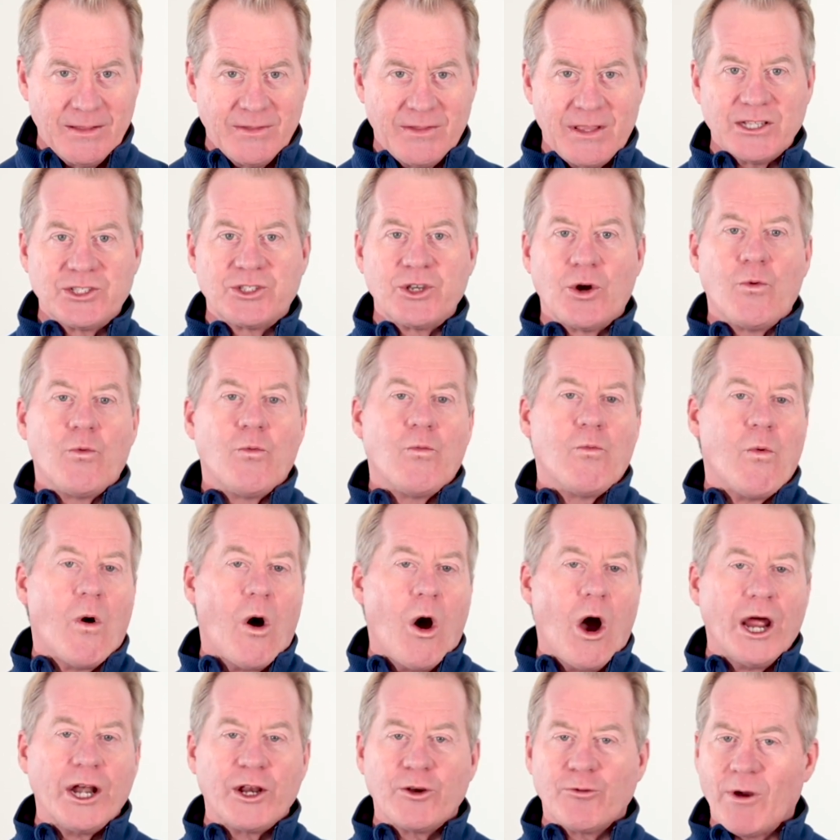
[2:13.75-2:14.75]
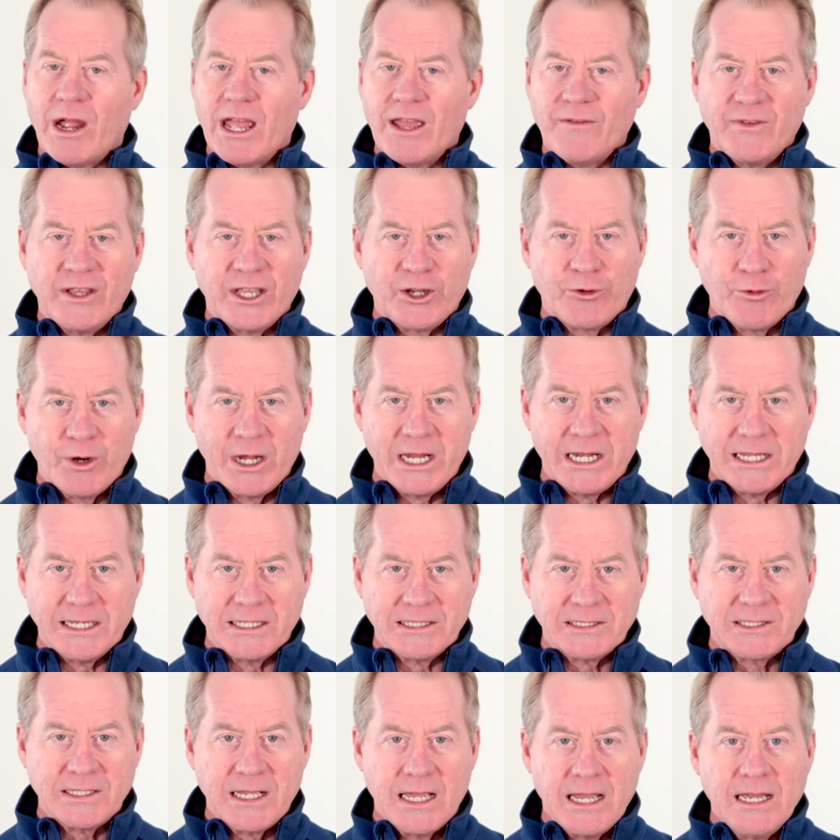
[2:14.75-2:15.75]
There's a wide array of
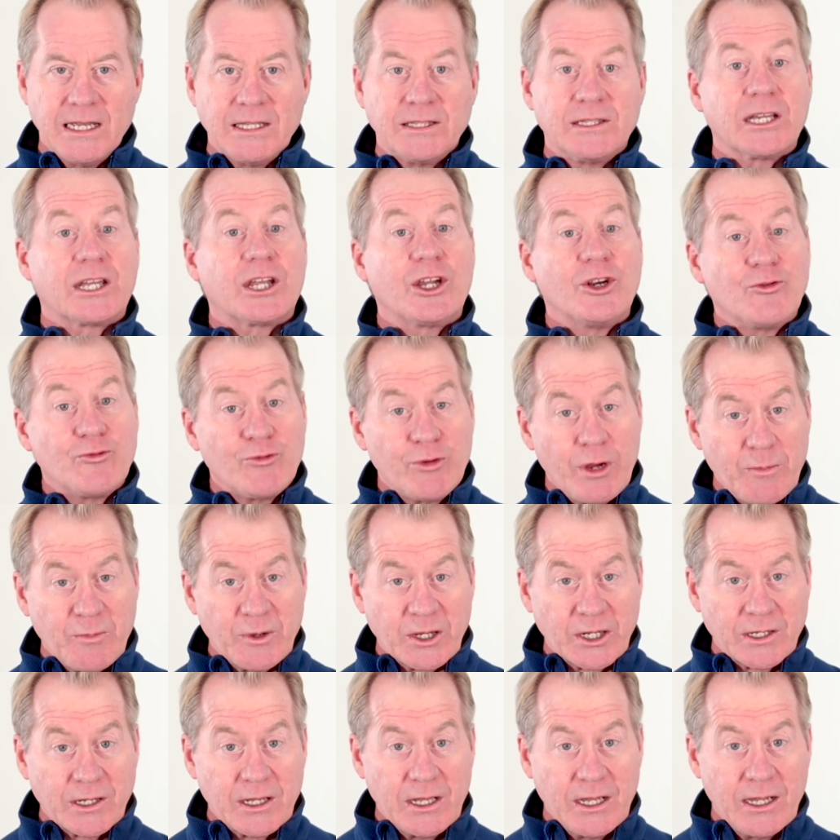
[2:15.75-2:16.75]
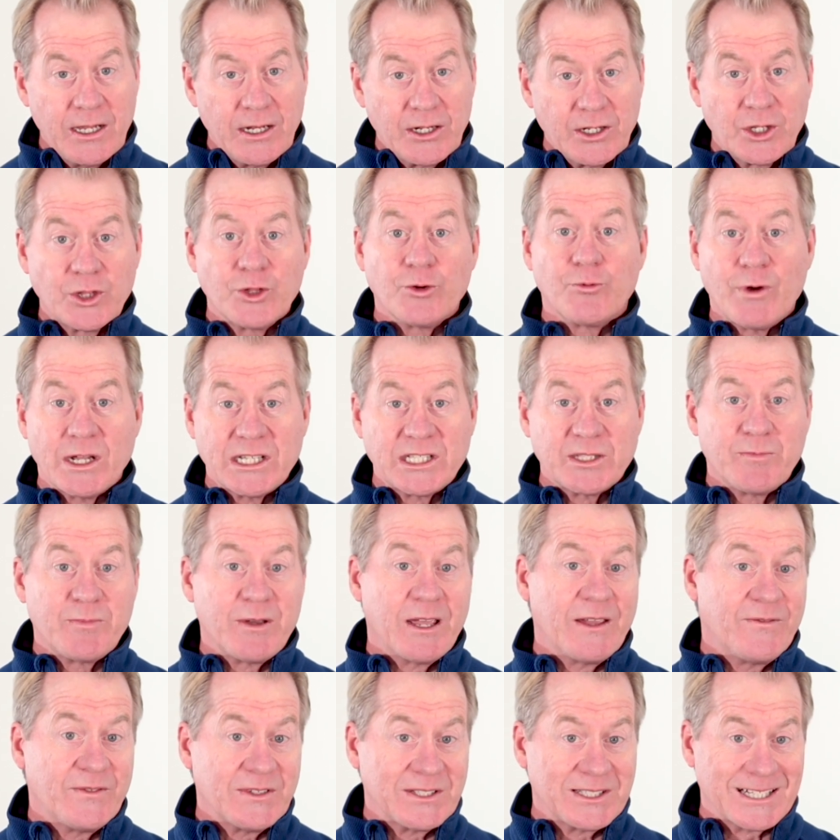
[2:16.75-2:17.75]
ingredients that contribute to the
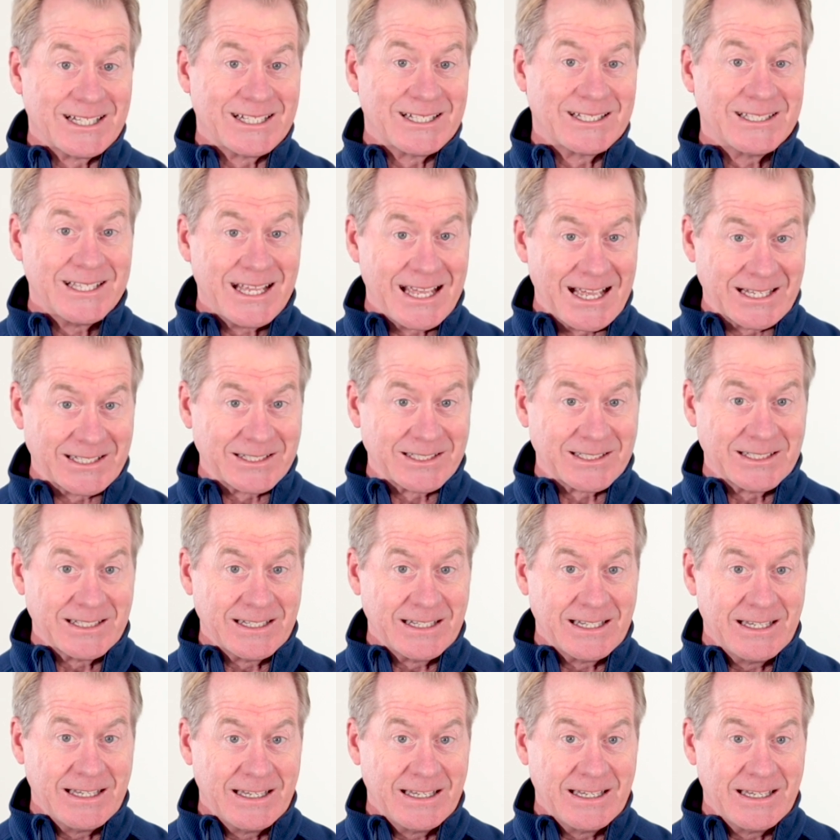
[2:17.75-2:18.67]
recipe for success,